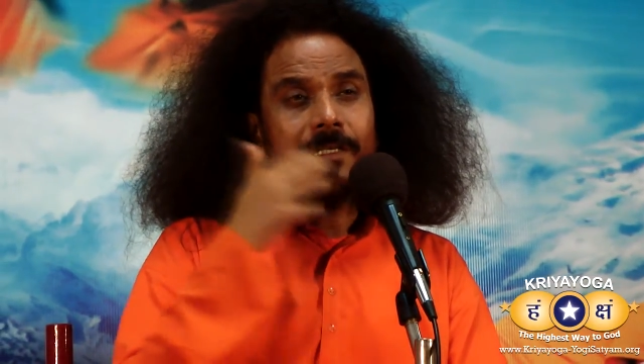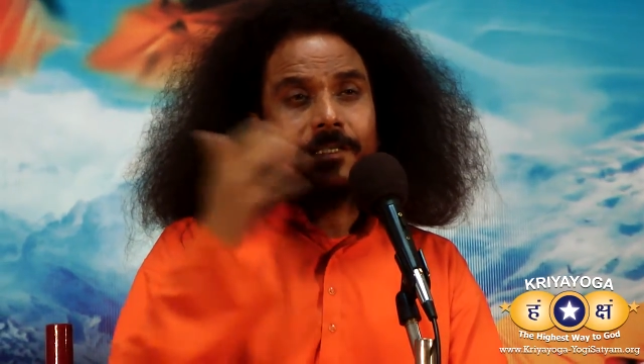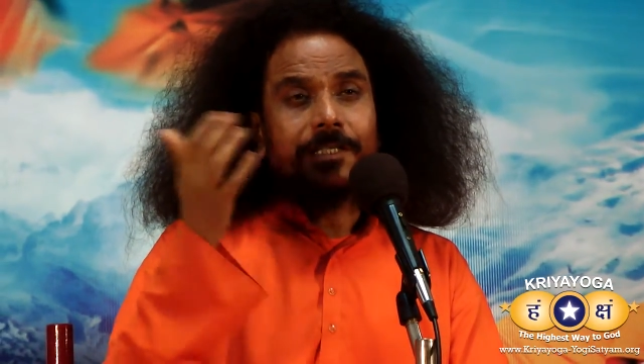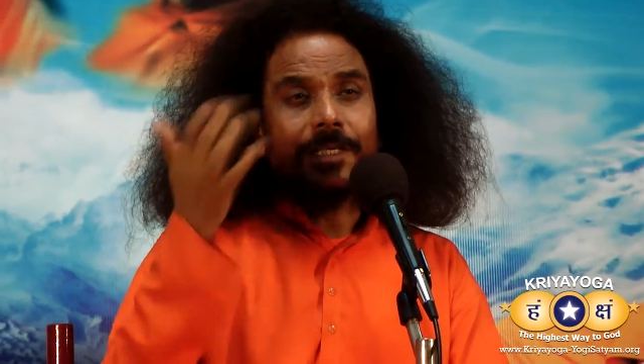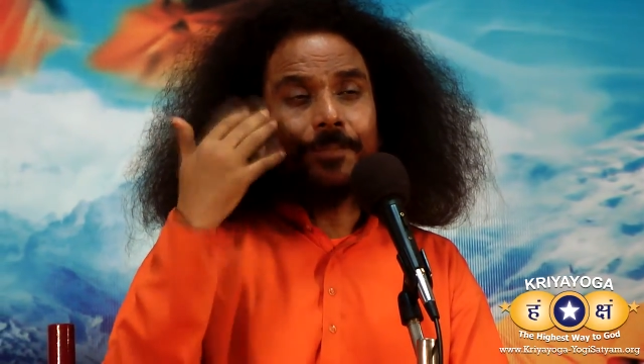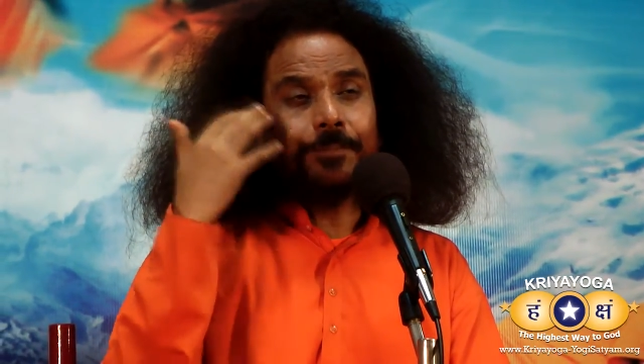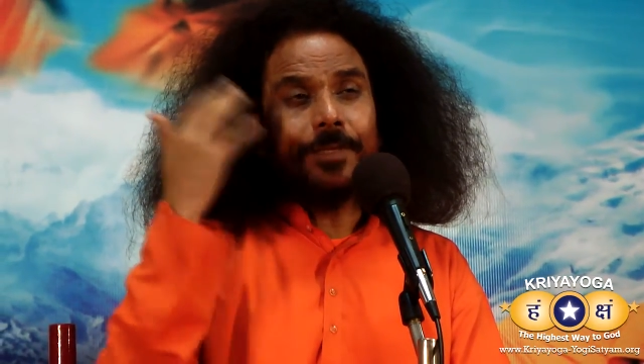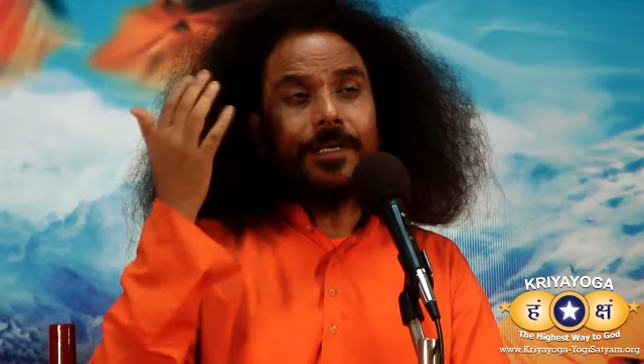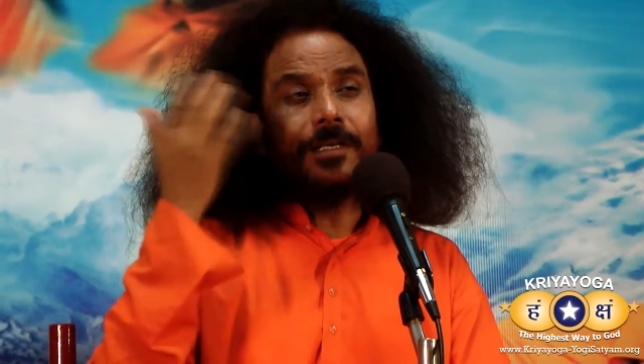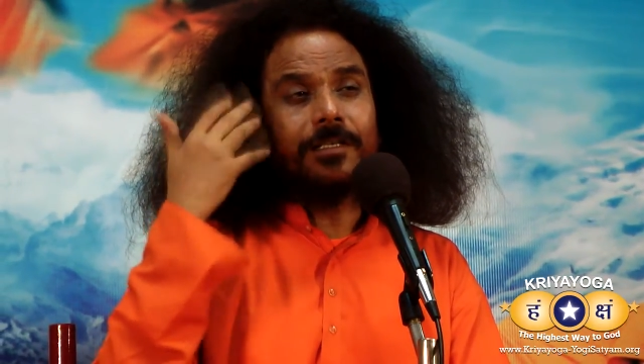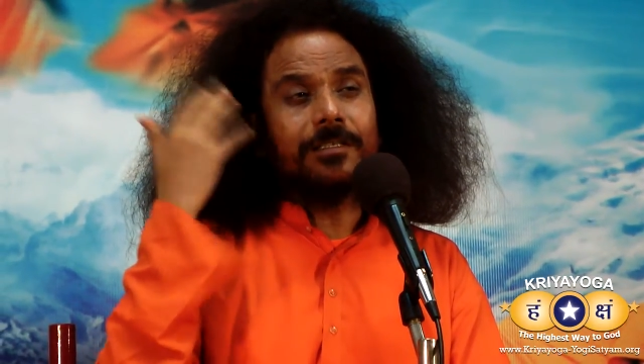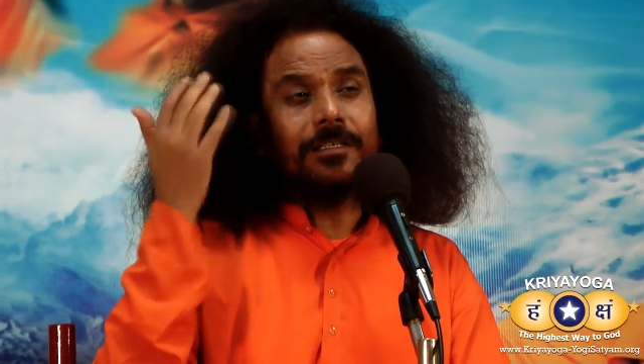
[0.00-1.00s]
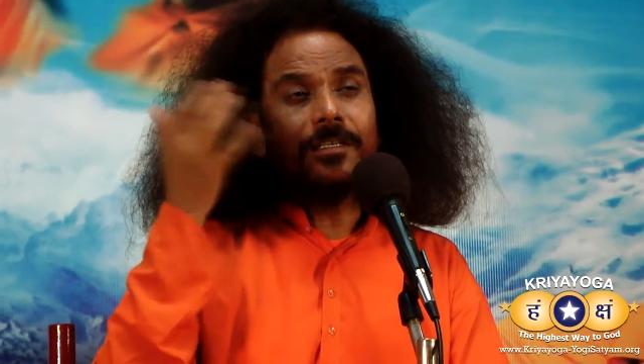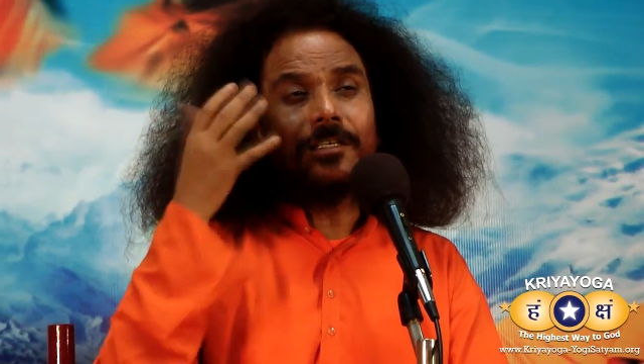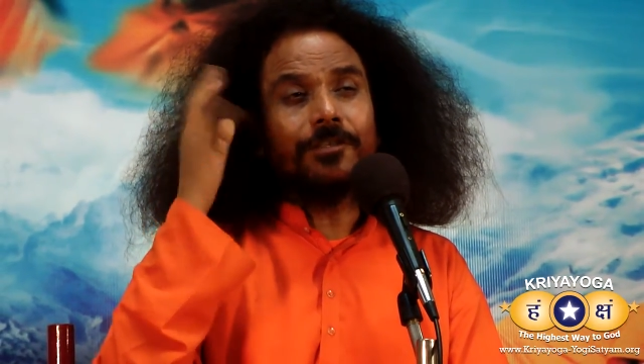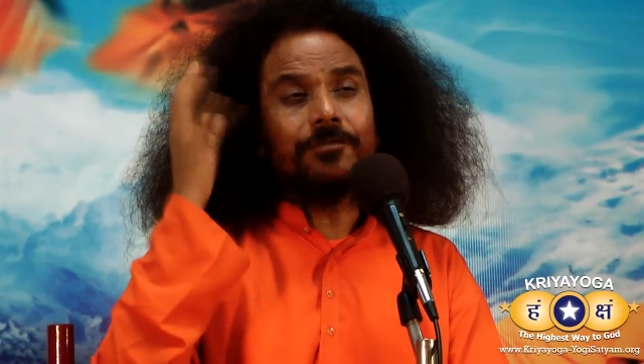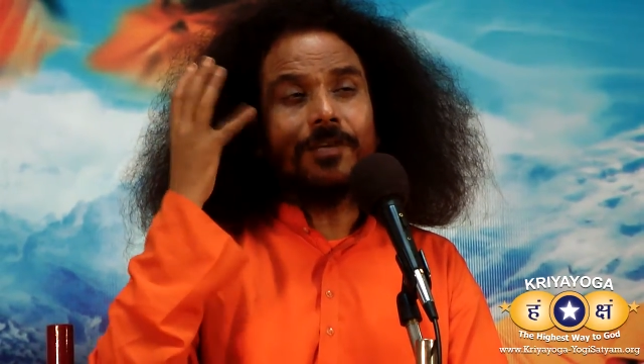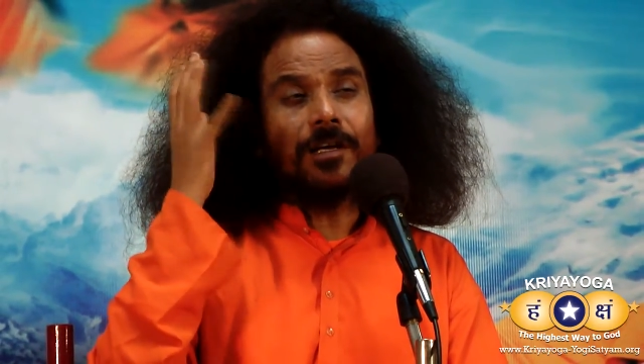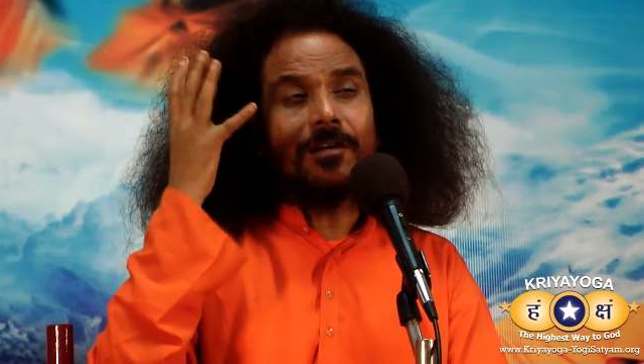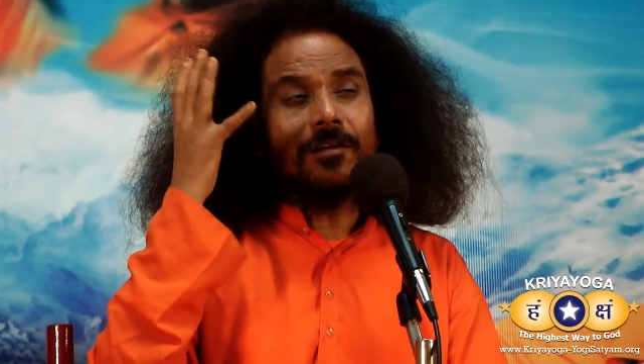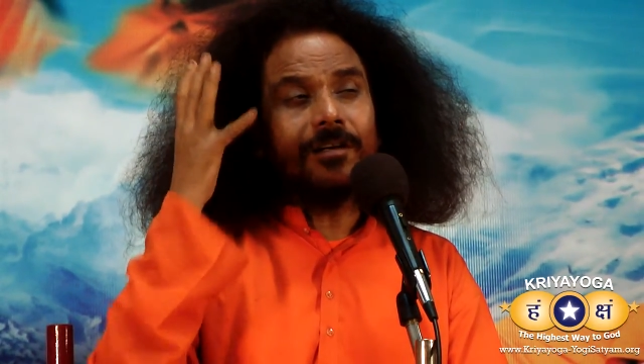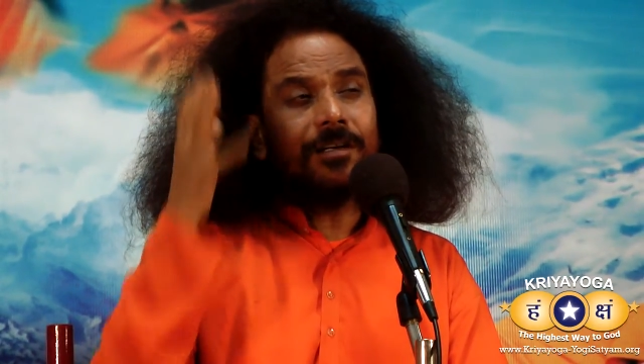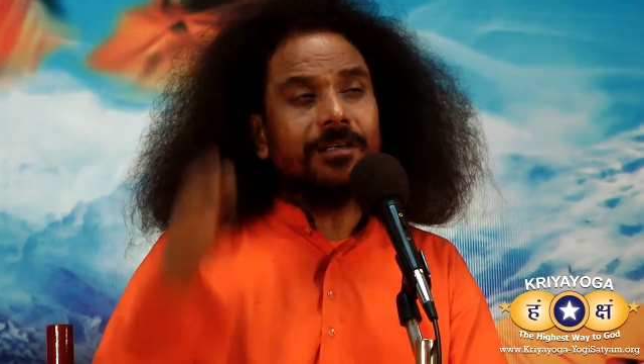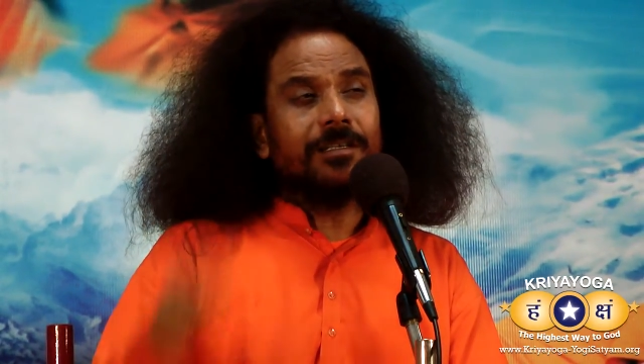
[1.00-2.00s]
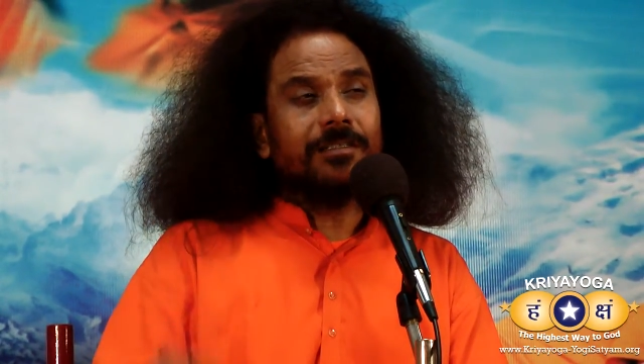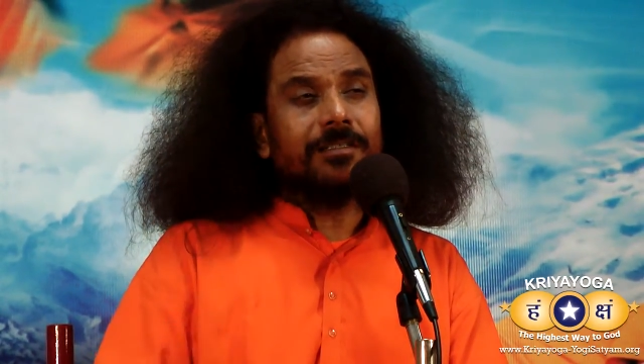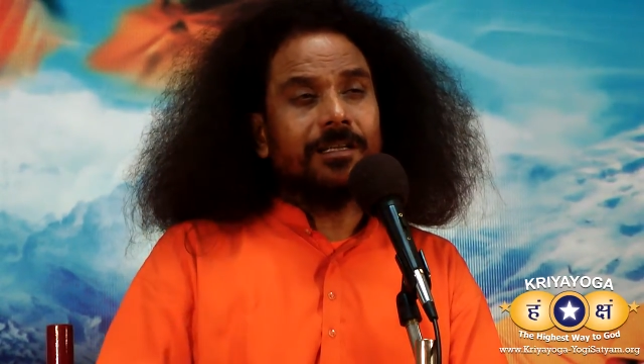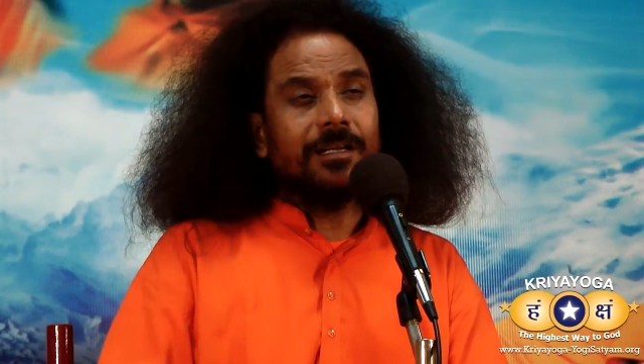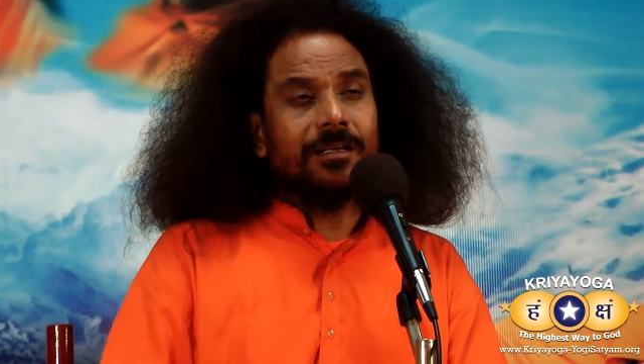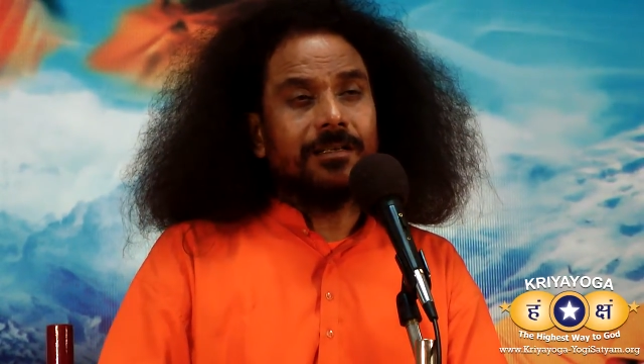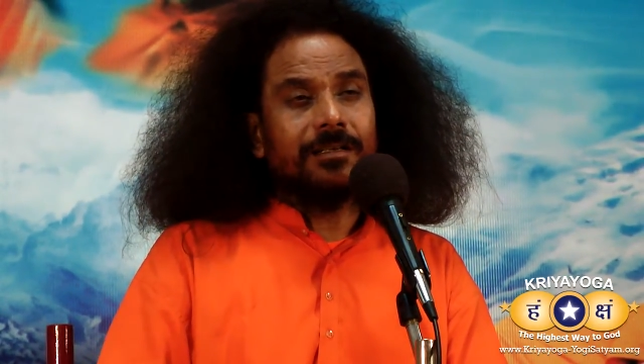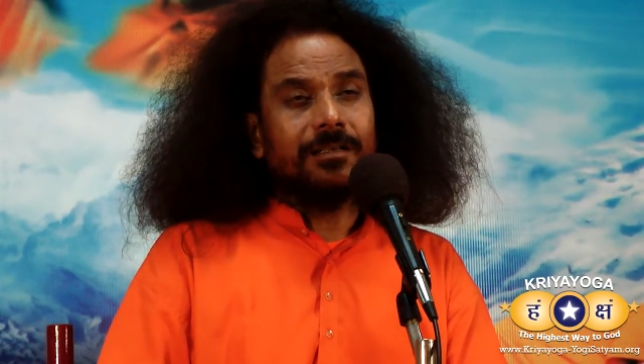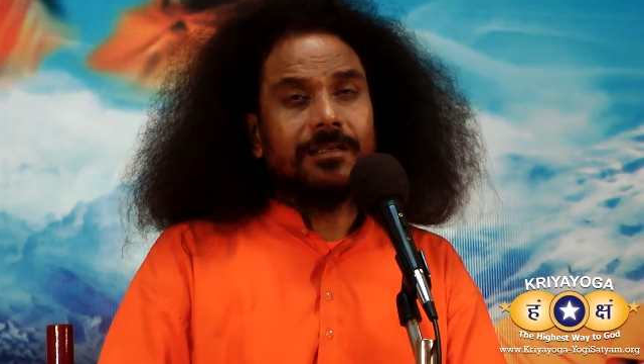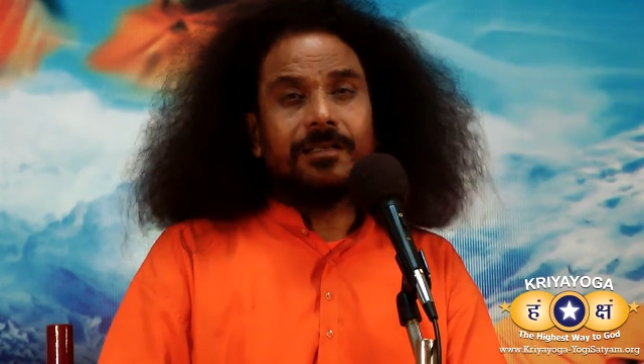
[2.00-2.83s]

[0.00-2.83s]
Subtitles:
Simple listening you cannot understand.